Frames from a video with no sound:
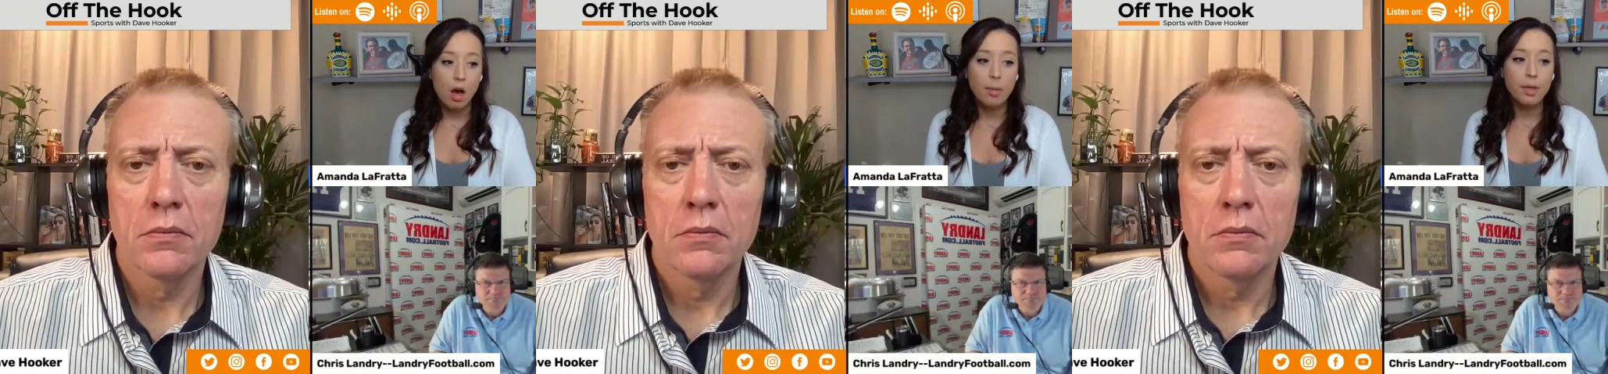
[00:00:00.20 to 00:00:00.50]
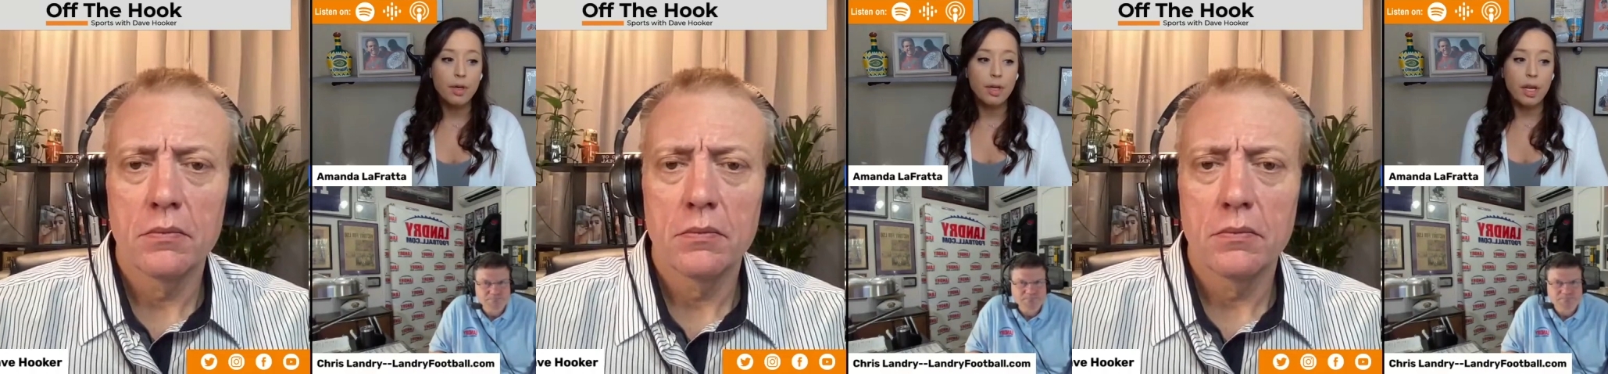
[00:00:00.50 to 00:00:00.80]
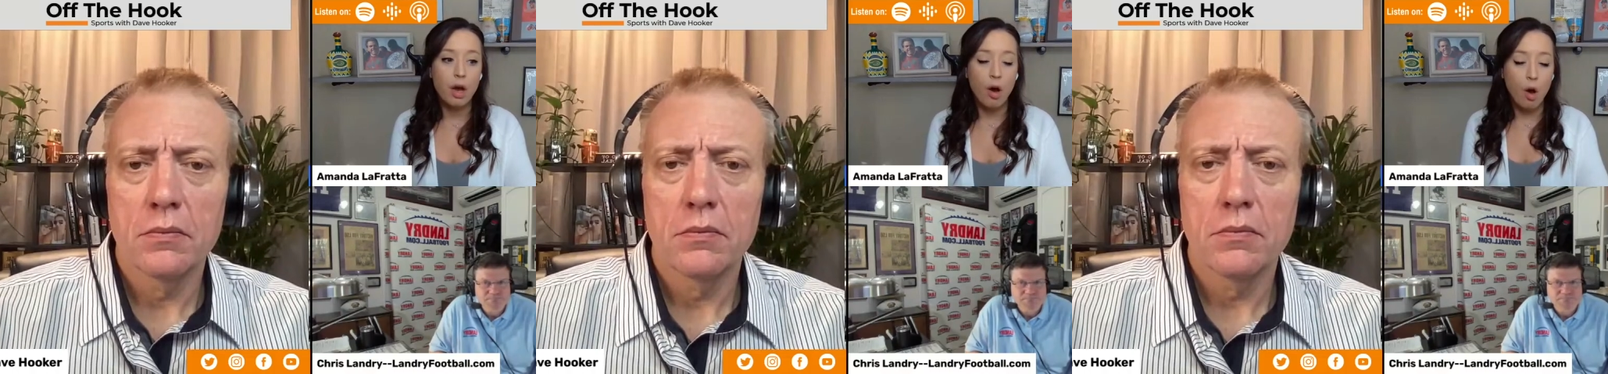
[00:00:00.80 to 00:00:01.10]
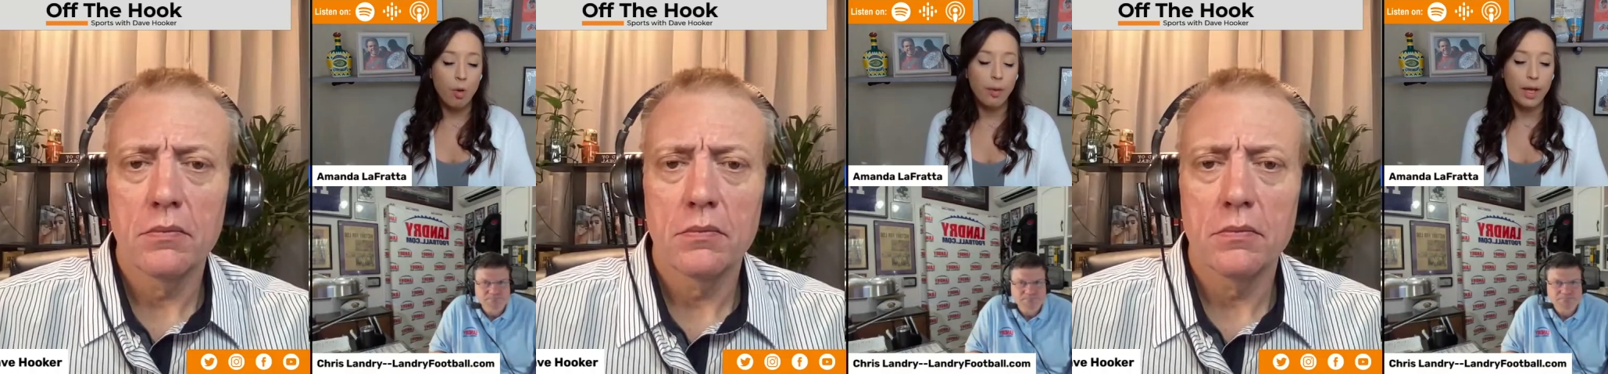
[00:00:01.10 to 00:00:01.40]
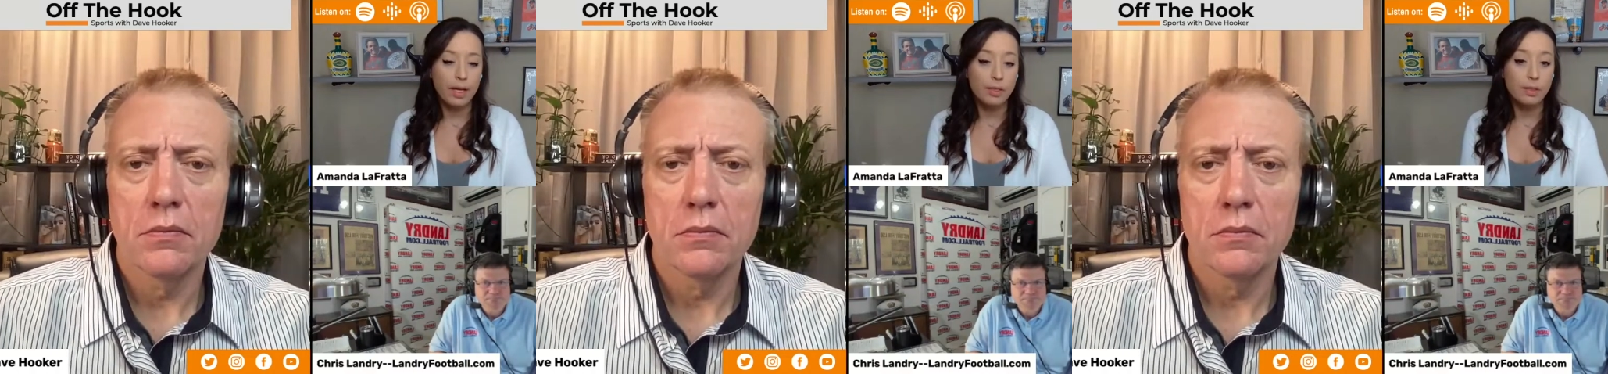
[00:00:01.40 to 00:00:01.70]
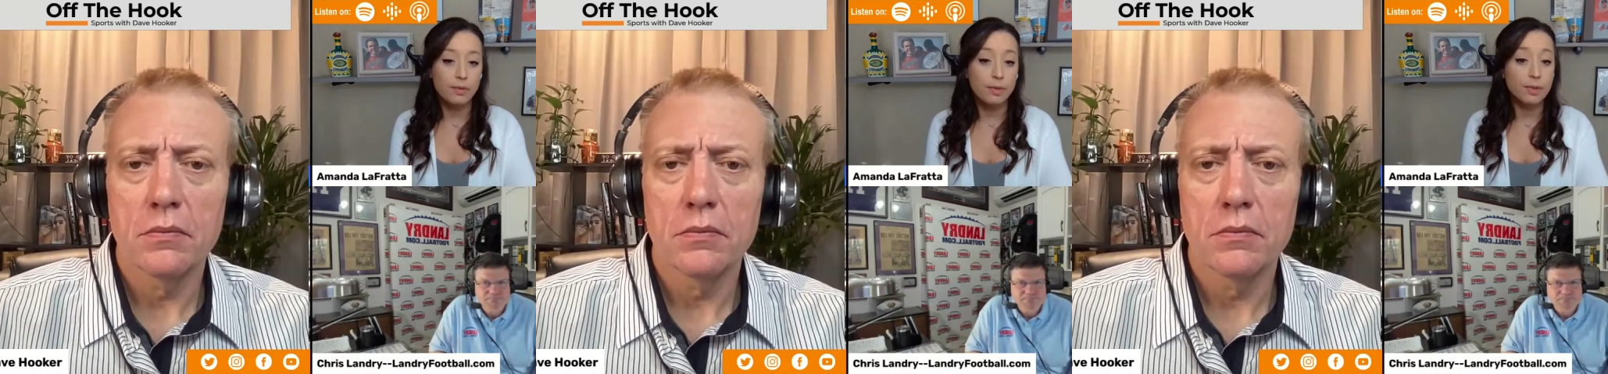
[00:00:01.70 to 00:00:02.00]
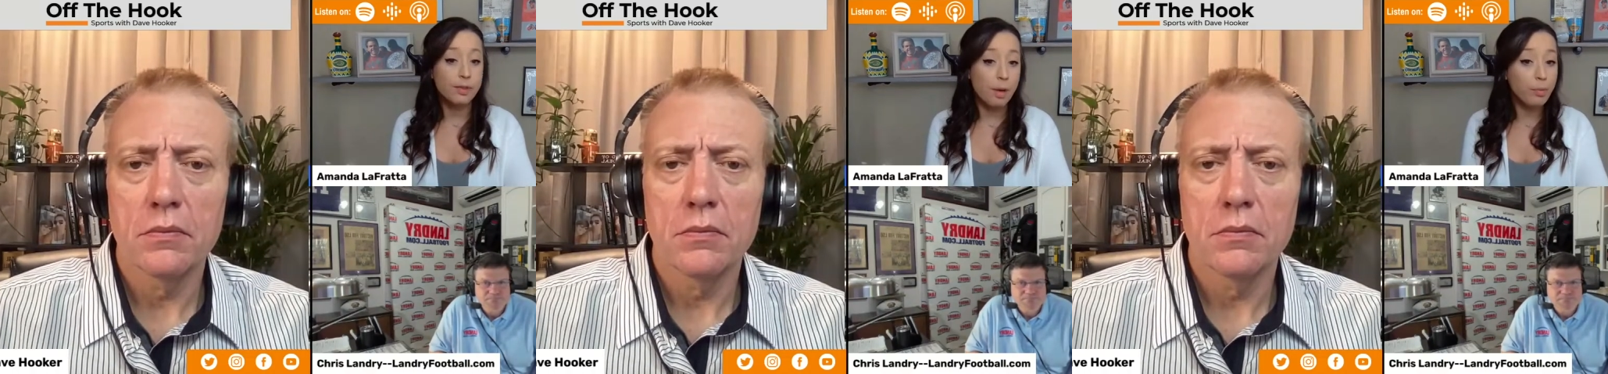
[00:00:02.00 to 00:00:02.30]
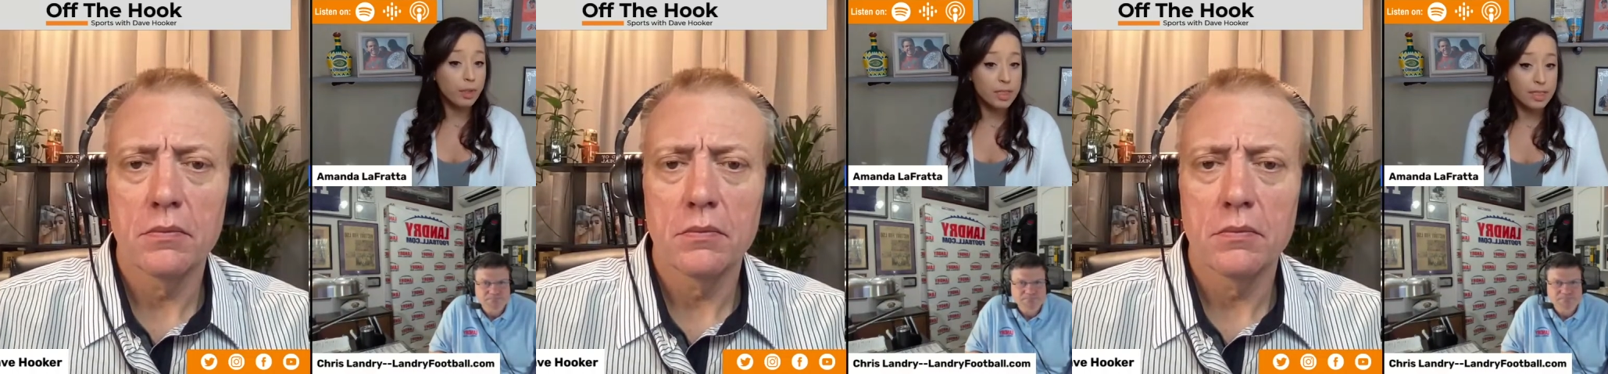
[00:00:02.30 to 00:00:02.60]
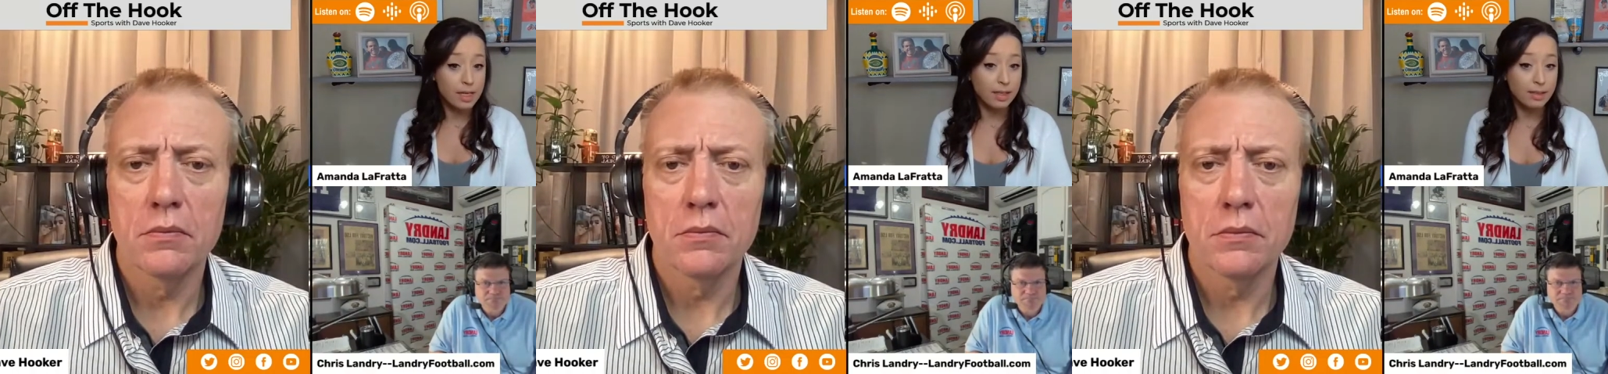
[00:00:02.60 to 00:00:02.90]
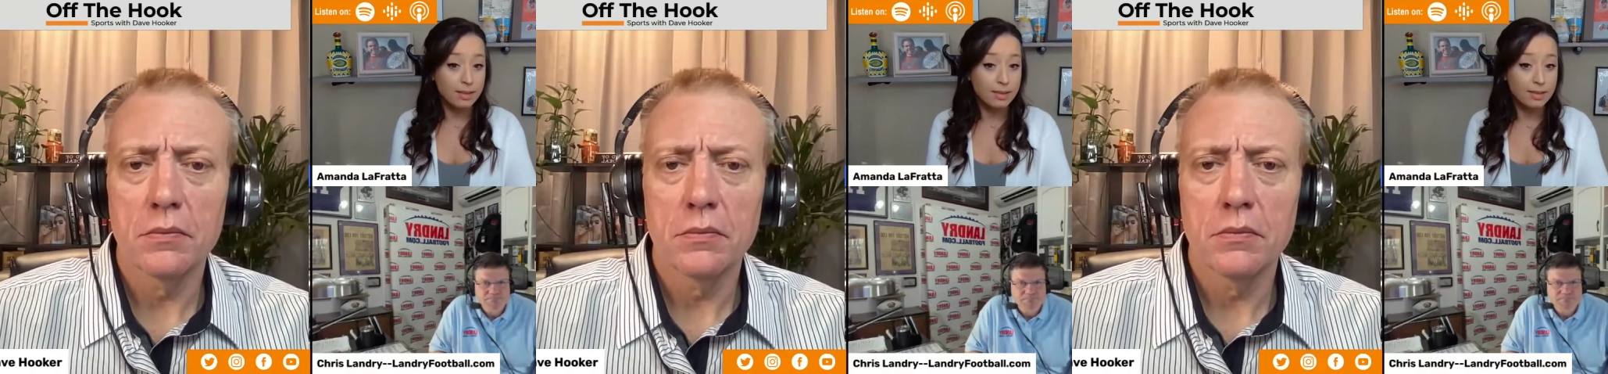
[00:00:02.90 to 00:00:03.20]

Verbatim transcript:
Speaker 1: Auburn always, for some reason,